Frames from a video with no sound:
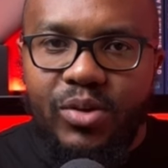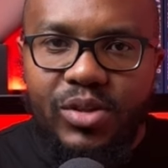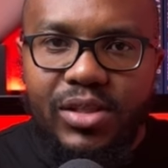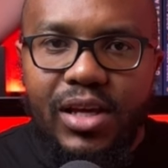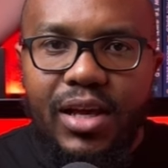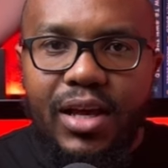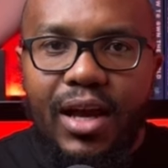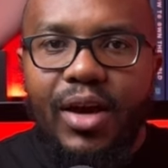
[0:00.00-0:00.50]
because
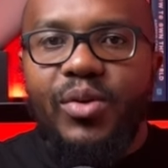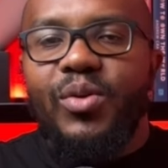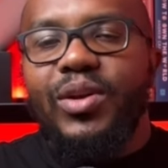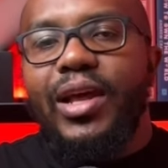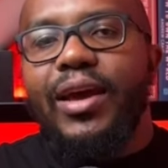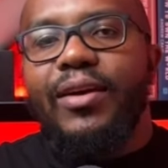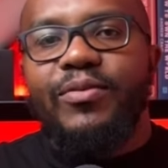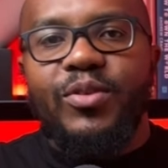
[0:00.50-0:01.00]
I
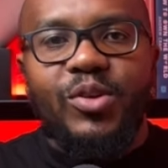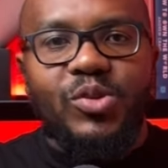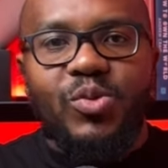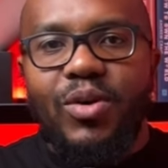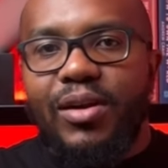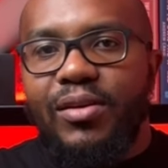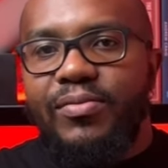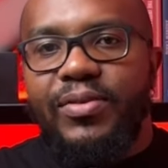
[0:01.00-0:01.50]
don't have those
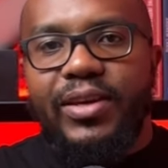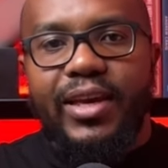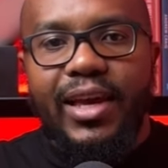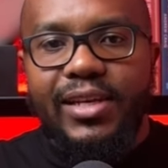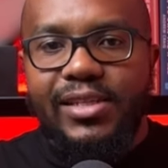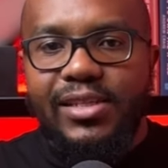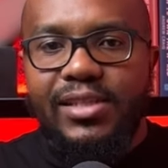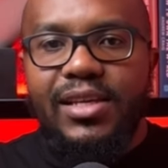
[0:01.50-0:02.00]

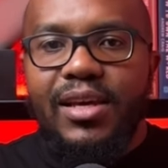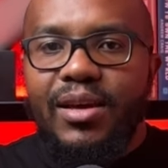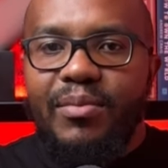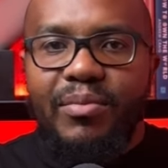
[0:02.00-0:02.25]
qualifications.